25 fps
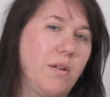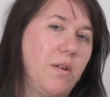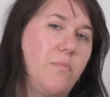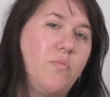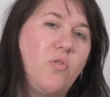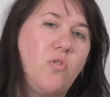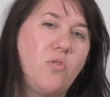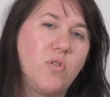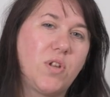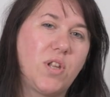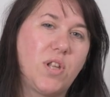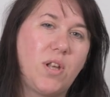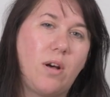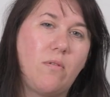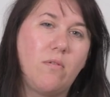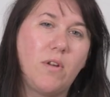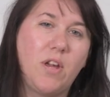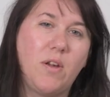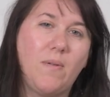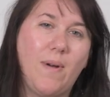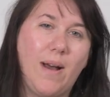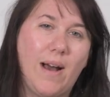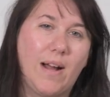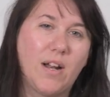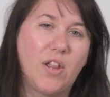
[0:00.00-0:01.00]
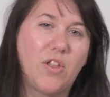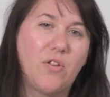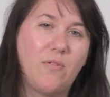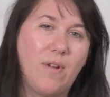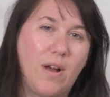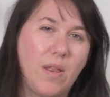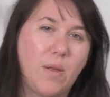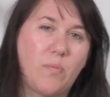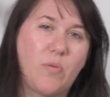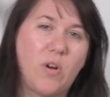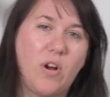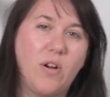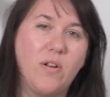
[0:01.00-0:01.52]
The more salt you add
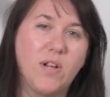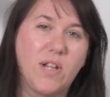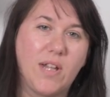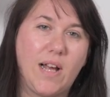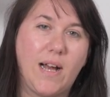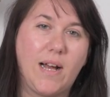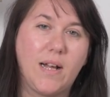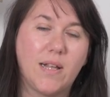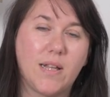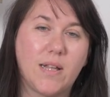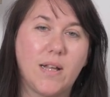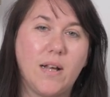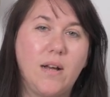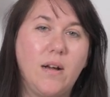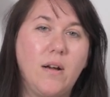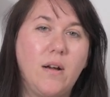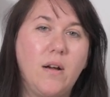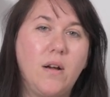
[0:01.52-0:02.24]
throughout the process,